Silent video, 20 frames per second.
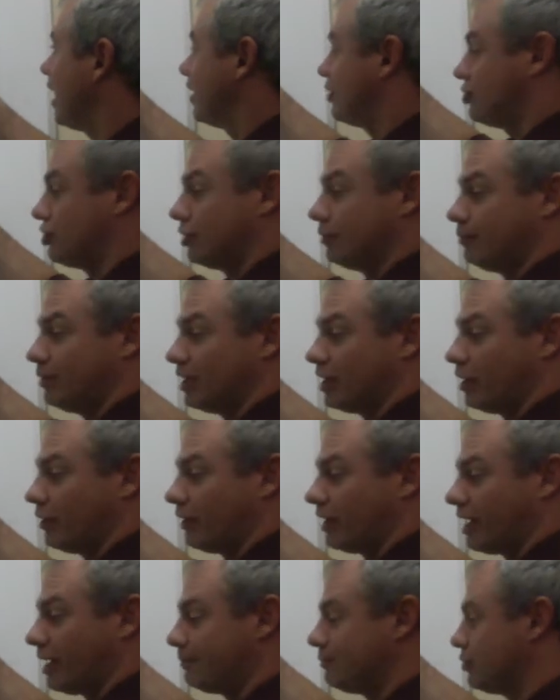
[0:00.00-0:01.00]
I should be
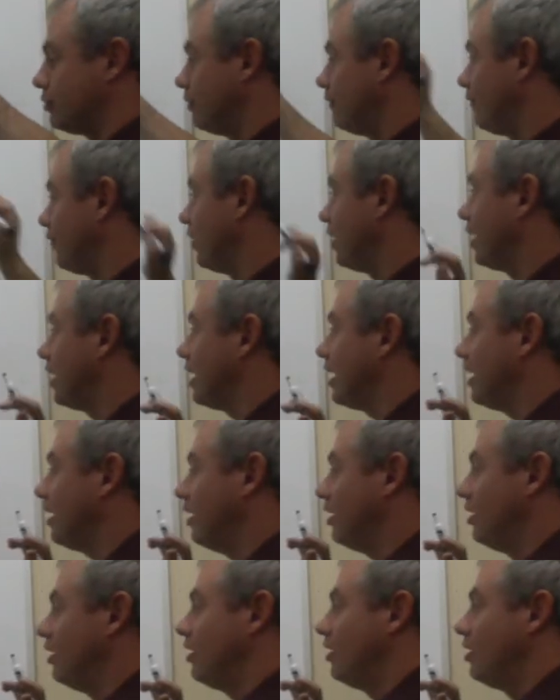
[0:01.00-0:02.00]
going up to infinity.
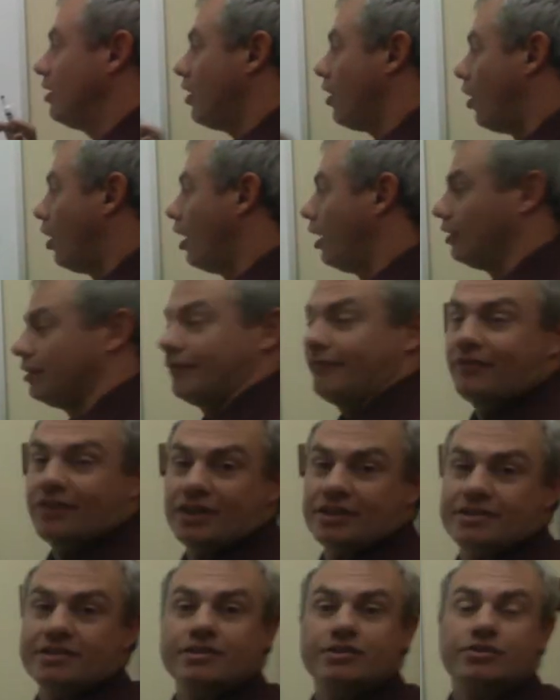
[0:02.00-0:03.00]
All of
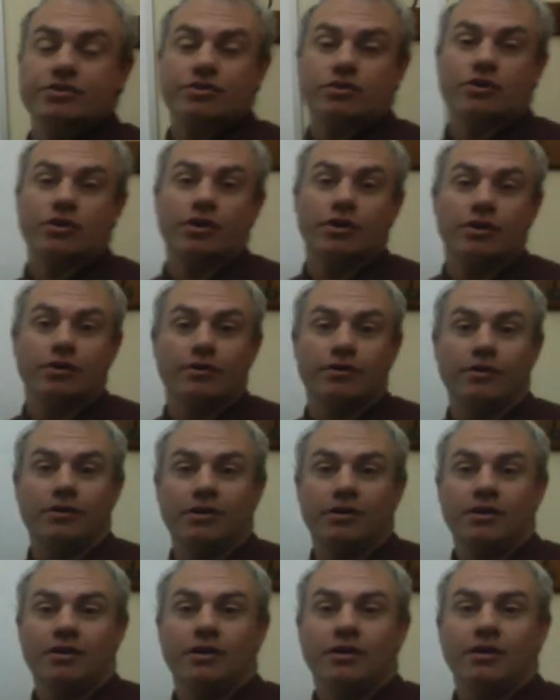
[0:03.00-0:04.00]
this is true,
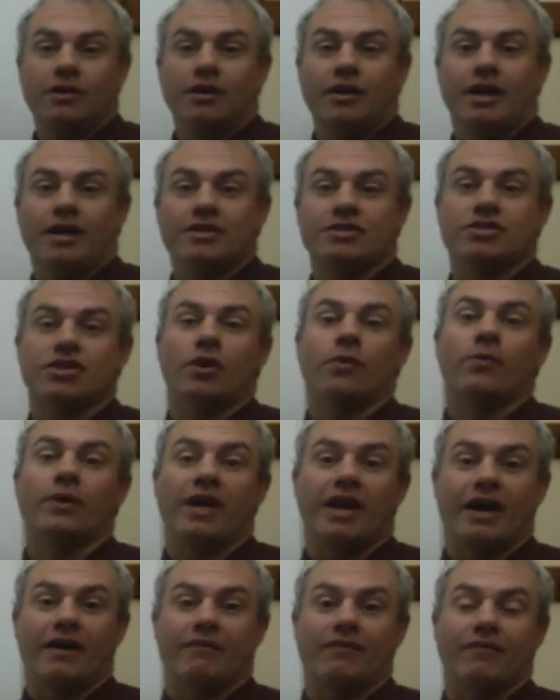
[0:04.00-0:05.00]
and so we
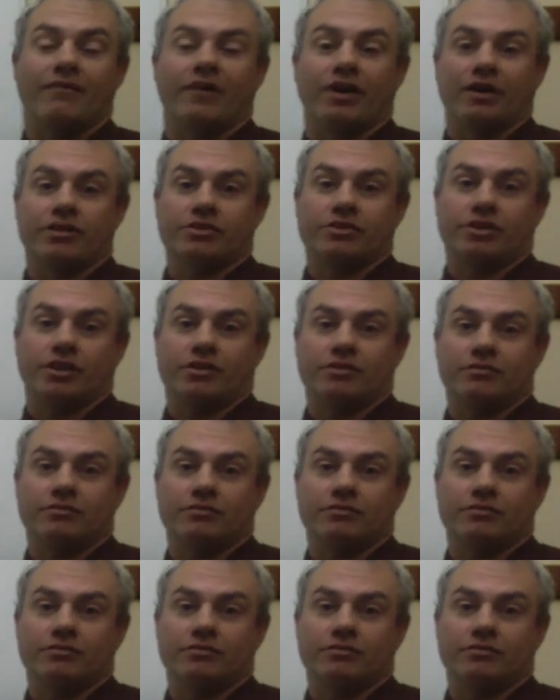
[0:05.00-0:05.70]
have a function.